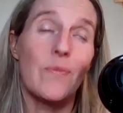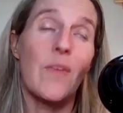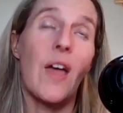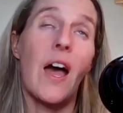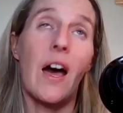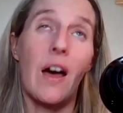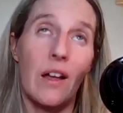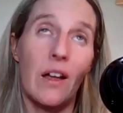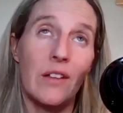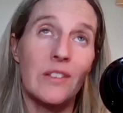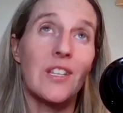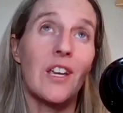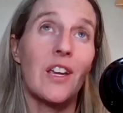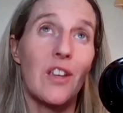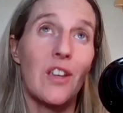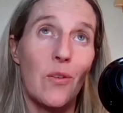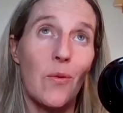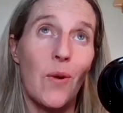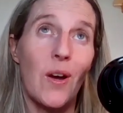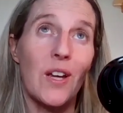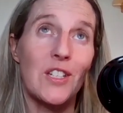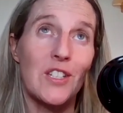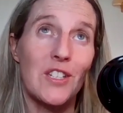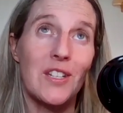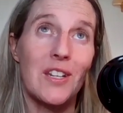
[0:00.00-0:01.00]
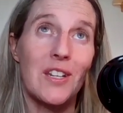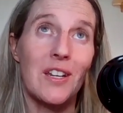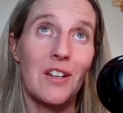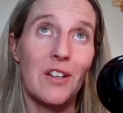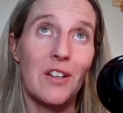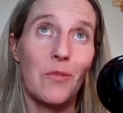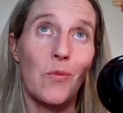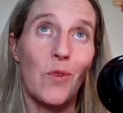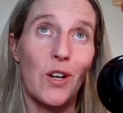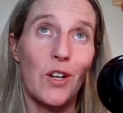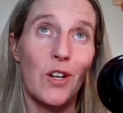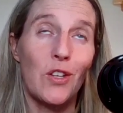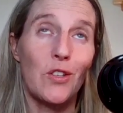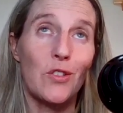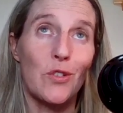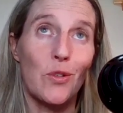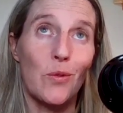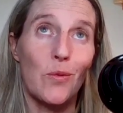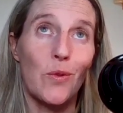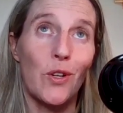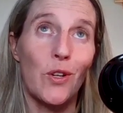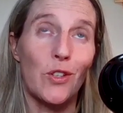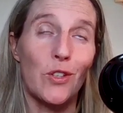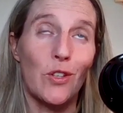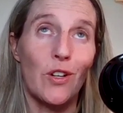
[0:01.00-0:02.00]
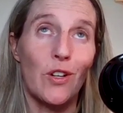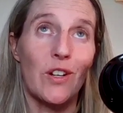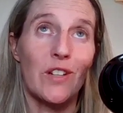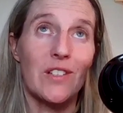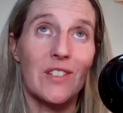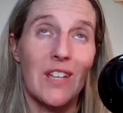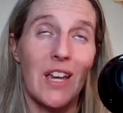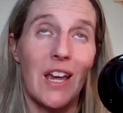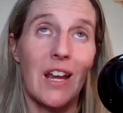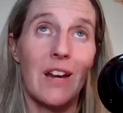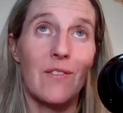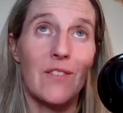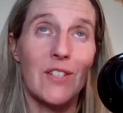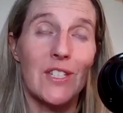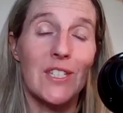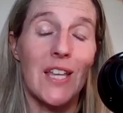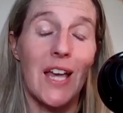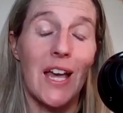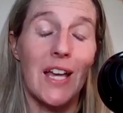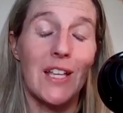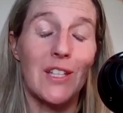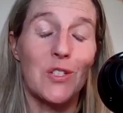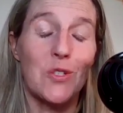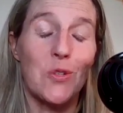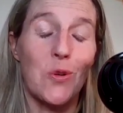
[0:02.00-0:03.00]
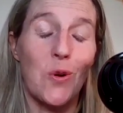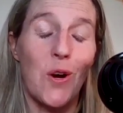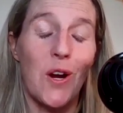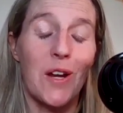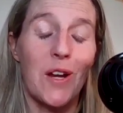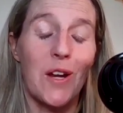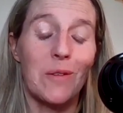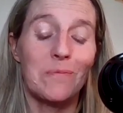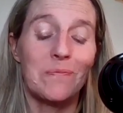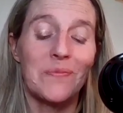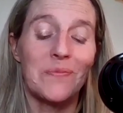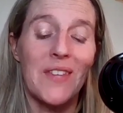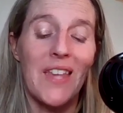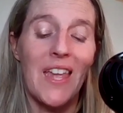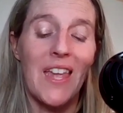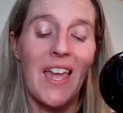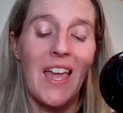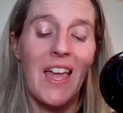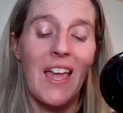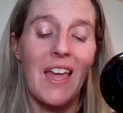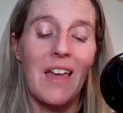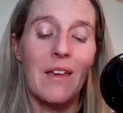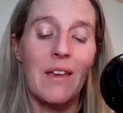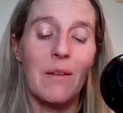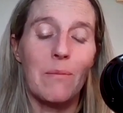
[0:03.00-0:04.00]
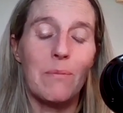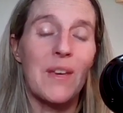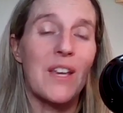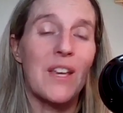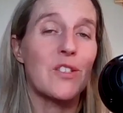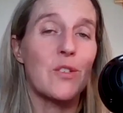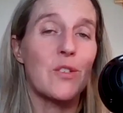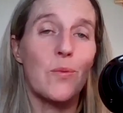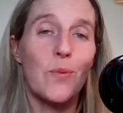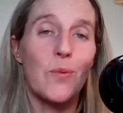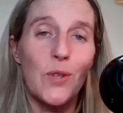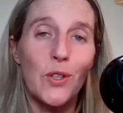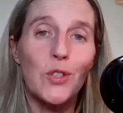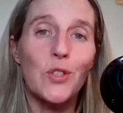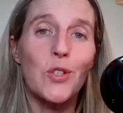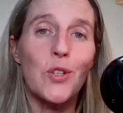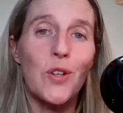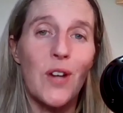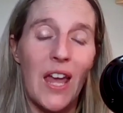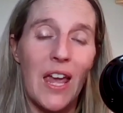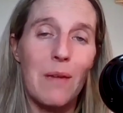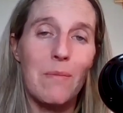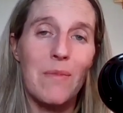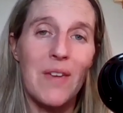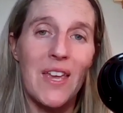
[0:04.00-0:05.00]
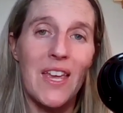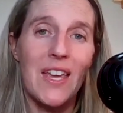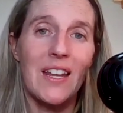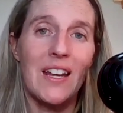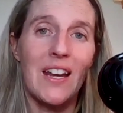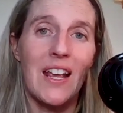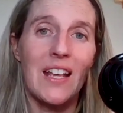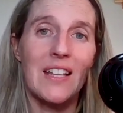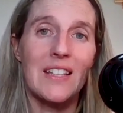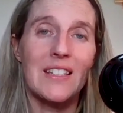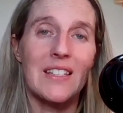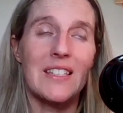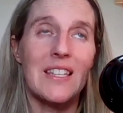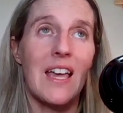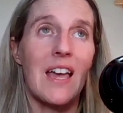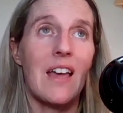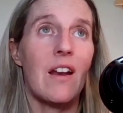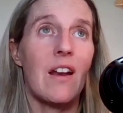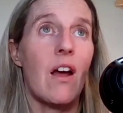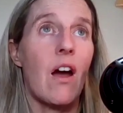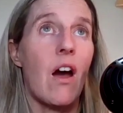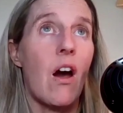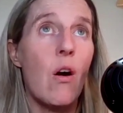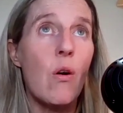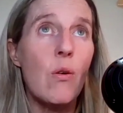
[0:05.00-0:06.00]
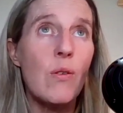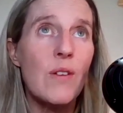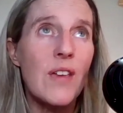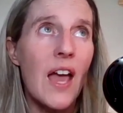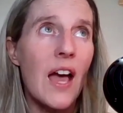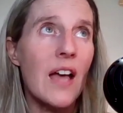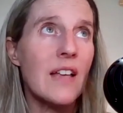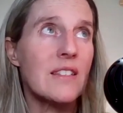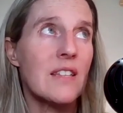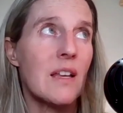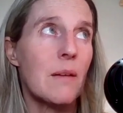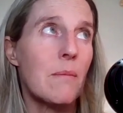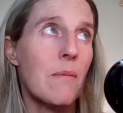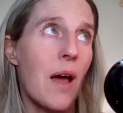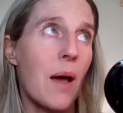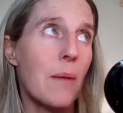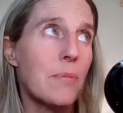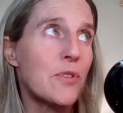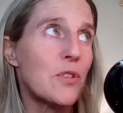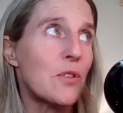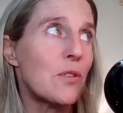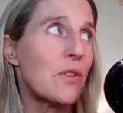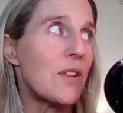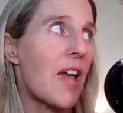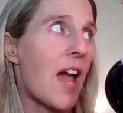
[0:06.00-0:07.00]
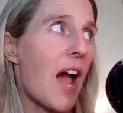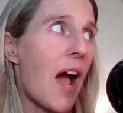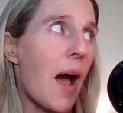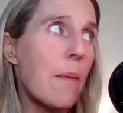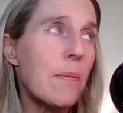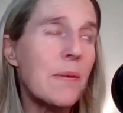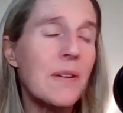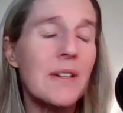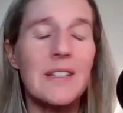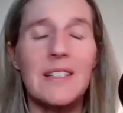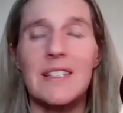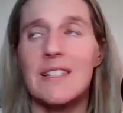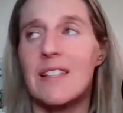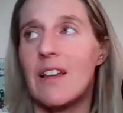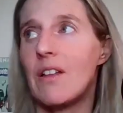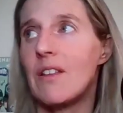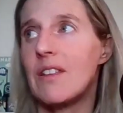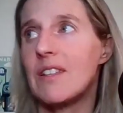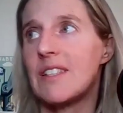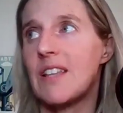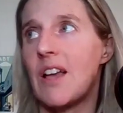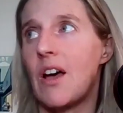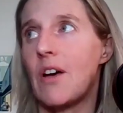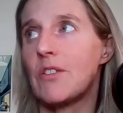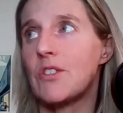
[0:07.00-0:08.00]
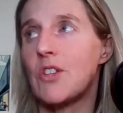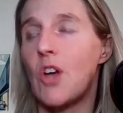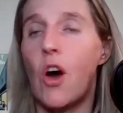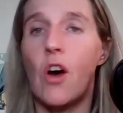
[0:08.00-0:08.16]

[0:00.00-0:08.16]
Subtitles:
I'll tell you why she didn't want to use a realtor. It's kind of a side story. Because a realtor came in and said, "Oh, yes, I'm absolutely happy to sell this house.